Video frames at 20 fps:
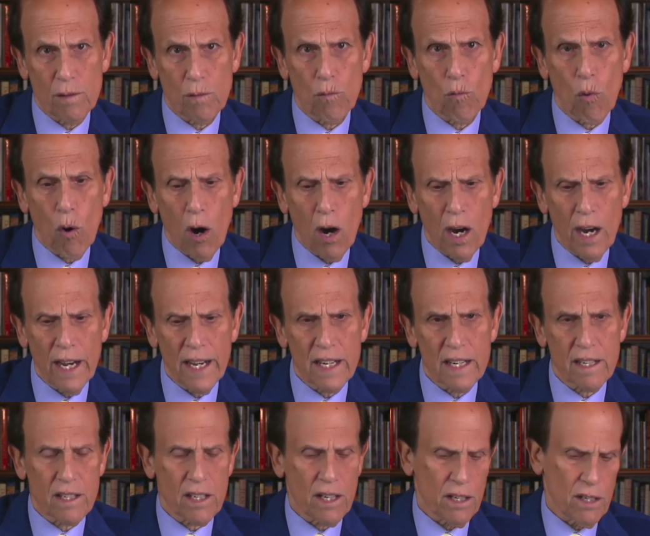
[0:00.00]
Why
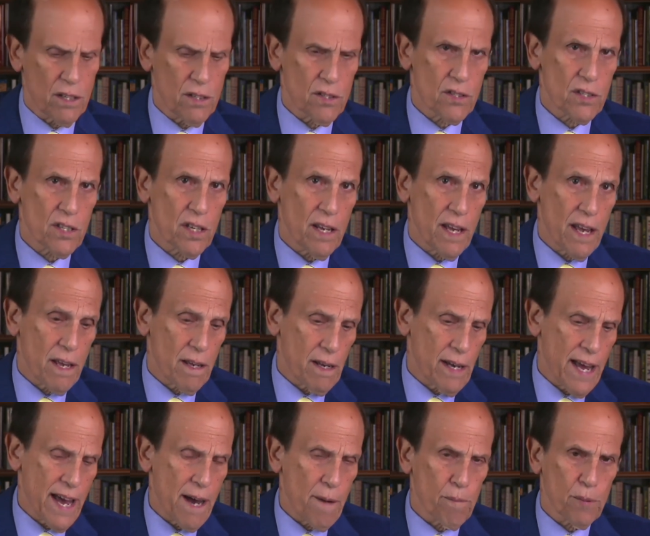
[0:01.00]
does
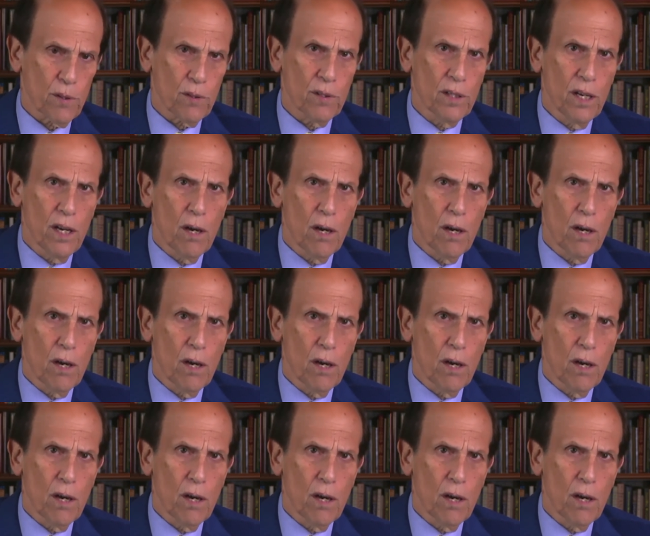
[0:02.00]
Apple?